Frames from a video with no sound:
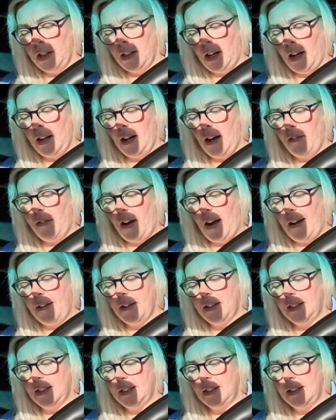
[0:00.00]
I love how
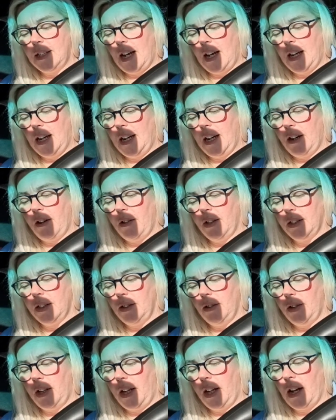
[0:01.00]
the snake here is
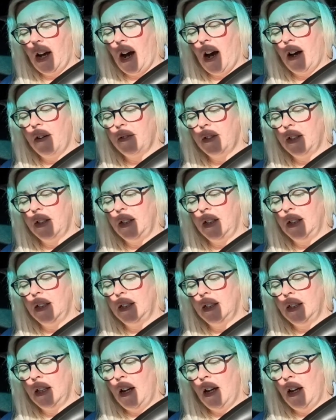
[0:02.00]
looking after you.